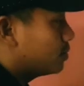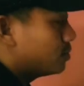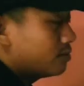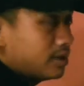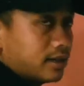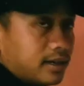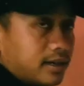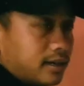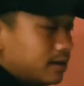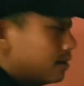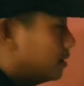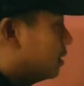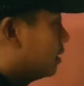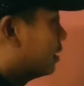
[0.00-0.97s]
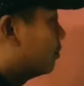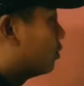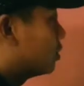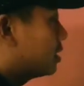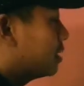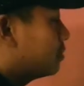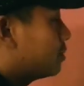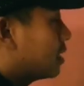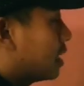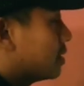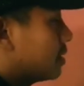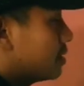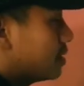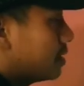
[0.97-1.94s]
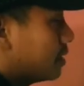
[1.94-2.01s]
between the positive
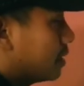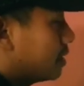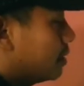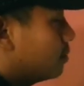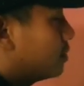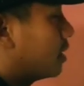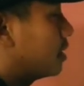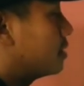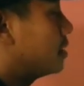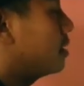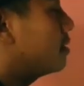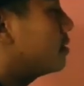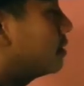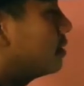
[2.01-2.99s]
charges and negative charges,